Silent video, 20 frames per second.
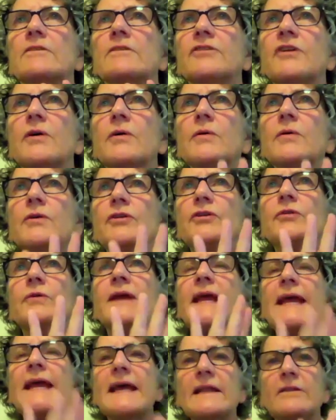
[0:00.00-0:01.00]
So you
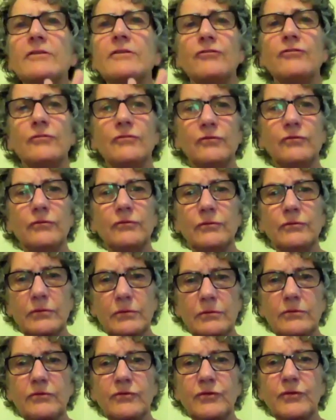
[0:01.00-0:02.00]
can
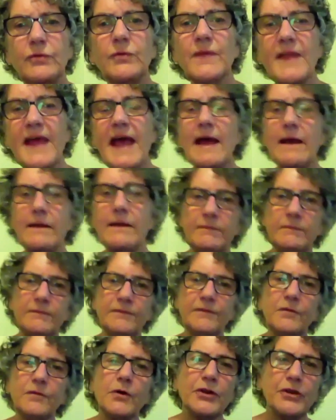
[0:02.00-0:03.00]
do that
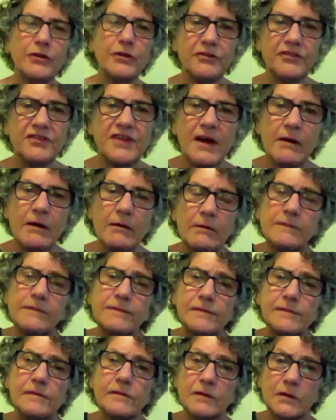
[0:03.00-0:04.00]
for yourself
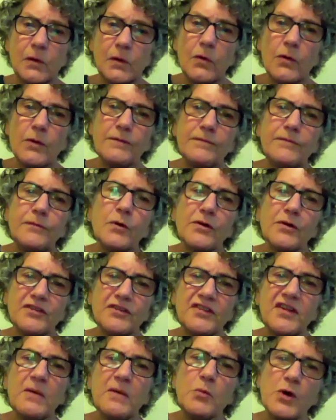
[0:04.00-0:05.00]
or for
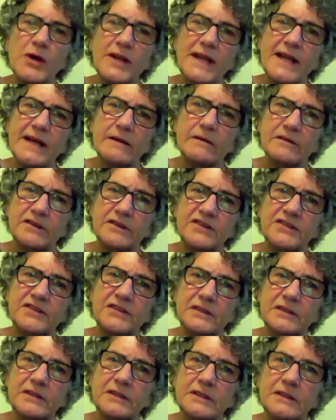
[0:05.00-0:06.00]
someone
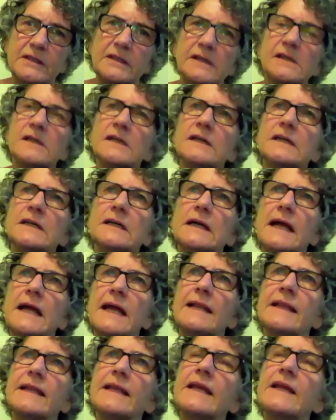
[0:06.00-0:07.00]
else.
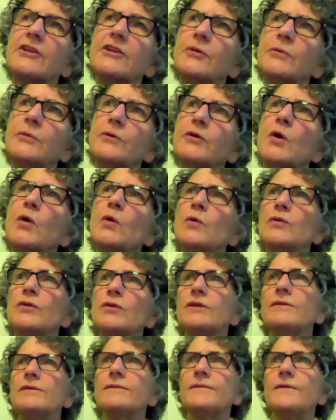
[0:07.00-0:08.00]
And again, you would
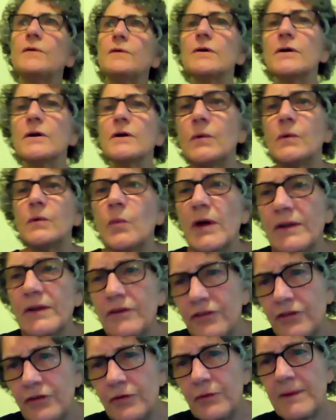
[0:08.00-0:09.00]
hold it for 1
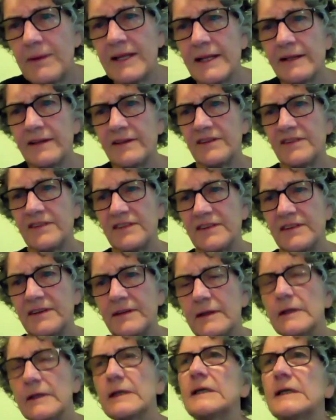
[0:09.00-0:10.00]
to 2 minutes.
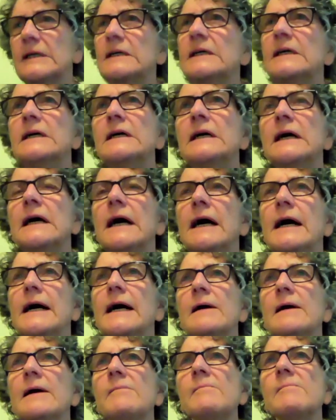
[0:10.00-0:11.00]

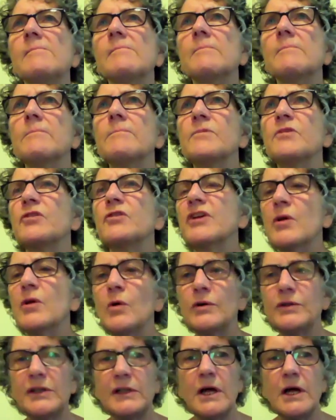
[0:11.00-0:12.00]
You can
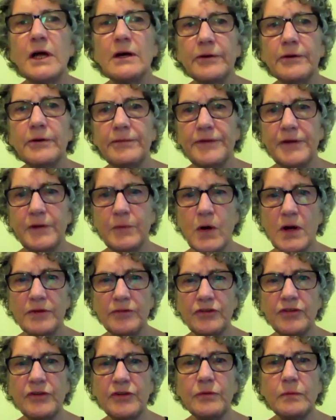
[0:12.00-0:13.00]
hold it longer if you
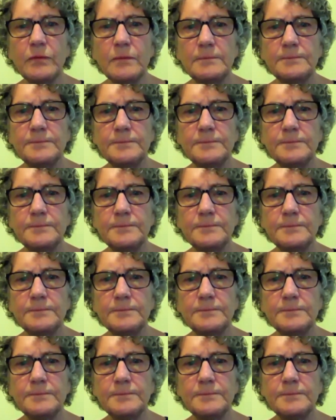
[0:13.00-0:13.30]
want to.